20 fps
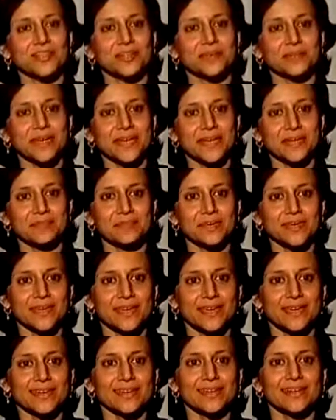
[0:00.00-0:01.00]
doing my
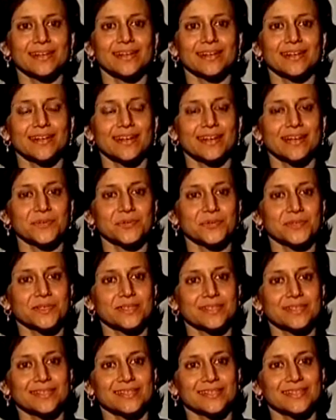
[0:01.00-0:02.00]
MBA, I
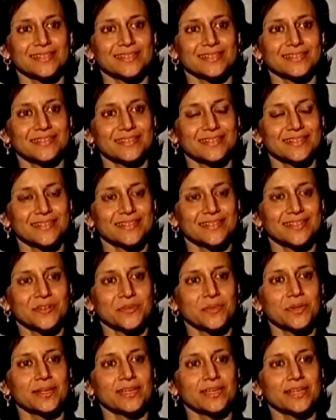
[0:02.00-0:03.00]
was
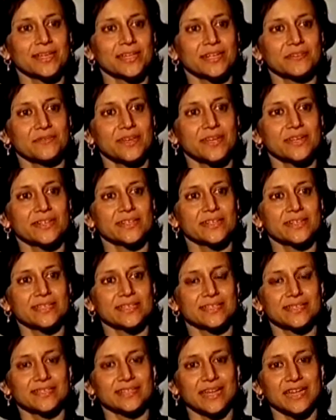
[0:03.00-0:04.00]
working in
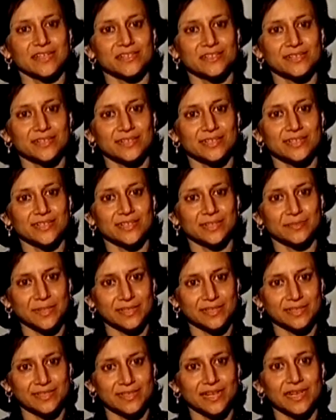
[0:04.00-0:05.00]
various national and
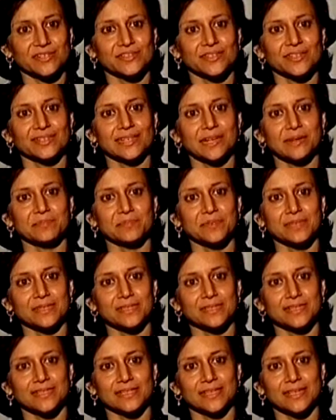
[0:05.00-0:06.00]
multinational
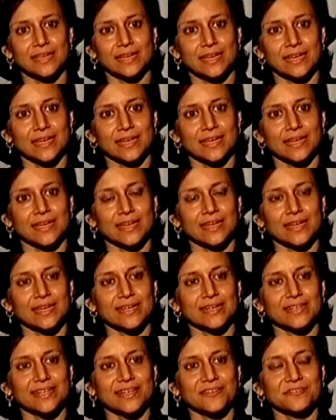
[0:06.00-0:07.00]
companies,
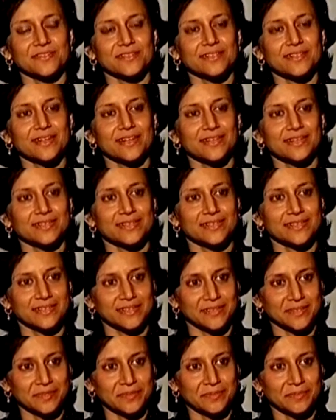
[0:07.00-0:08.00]
and after
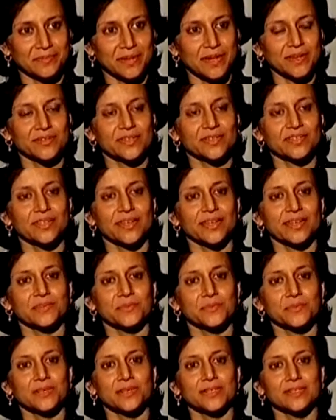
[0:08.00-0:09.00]
our marriage
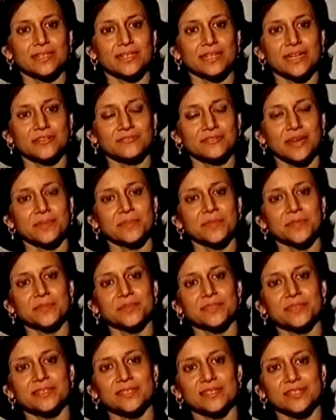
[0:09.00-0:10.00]
I worked in our family
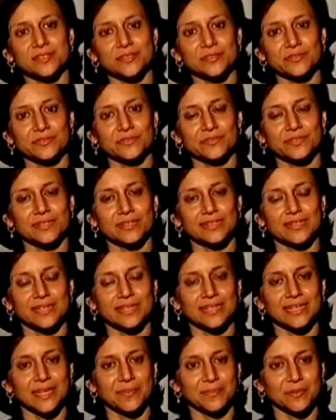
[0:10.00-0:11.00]
business of
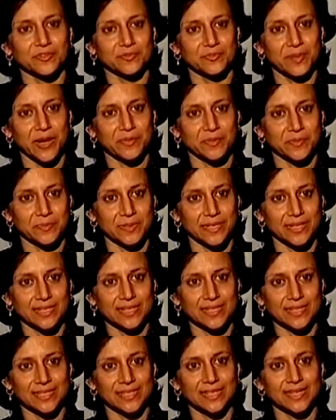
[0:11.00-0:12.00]
setting up of power
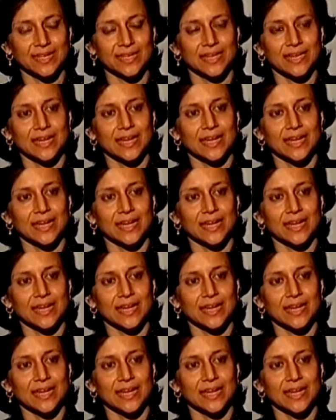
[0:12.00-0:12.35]
plants.